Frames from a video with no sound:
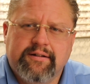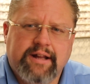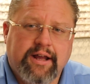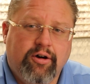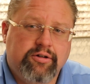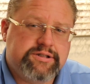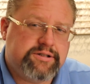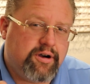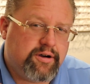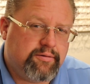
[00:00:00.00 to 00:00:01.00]
they all
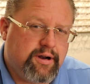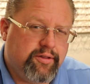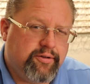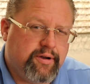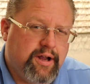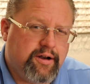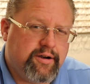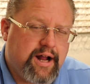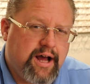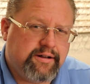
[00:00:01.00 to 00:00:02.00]
start around
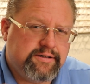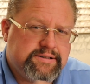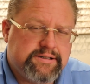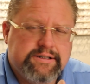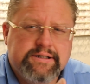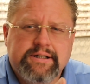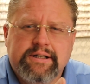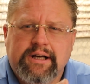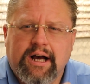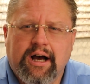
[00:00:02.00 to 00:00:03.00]
$300
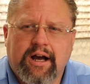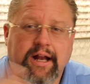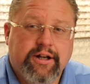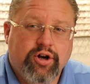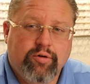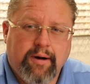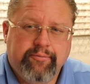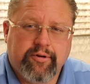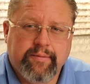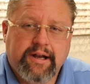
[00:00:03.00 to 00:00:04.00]
and go
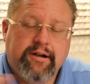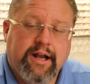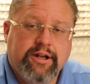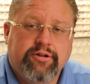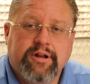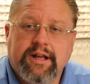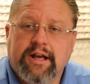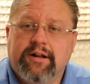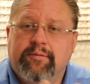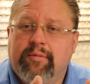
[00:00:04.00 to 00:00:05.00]
up from there, and you can
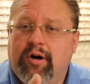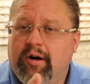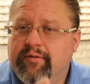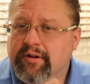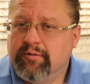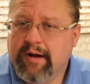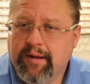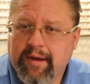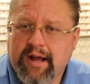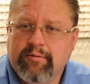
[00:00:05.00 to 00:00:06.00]
get them off of the
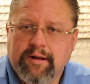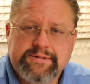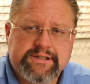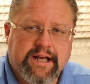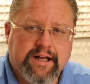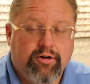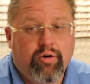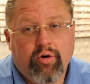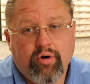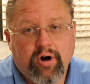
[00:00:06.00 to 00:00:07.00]
Ray-Ban website
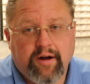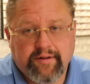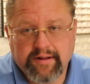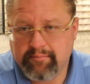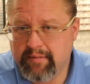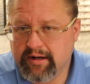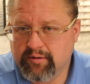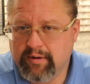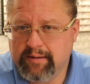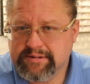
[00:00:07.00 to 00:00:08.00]
or off of the Meta
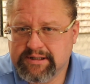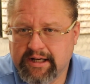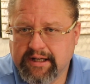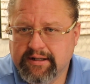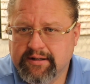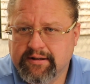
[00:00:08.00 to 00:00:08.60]
website.